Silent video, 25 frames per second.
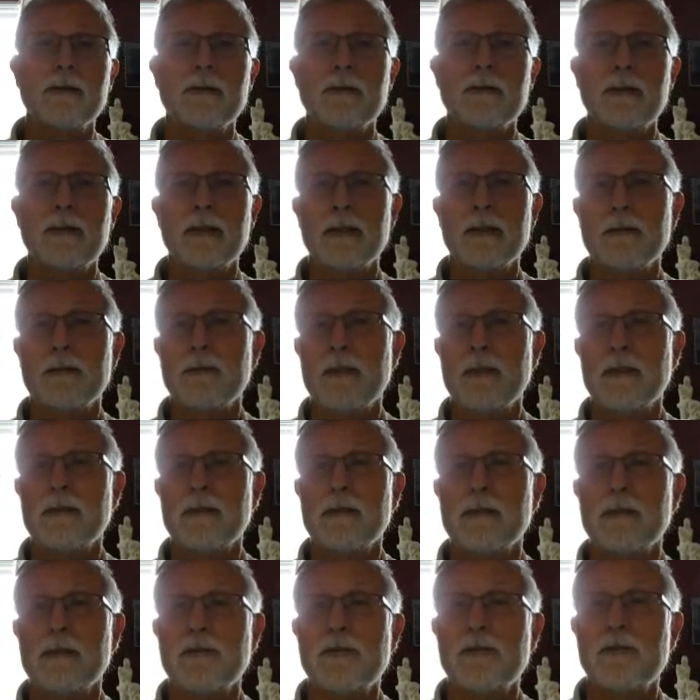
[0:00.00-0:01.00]
Okay, let me get
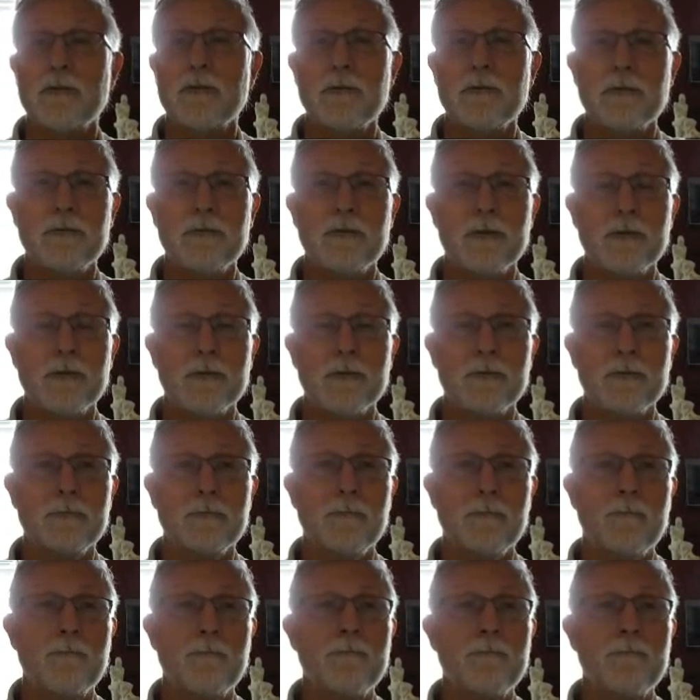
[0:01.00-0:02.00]
in the student view.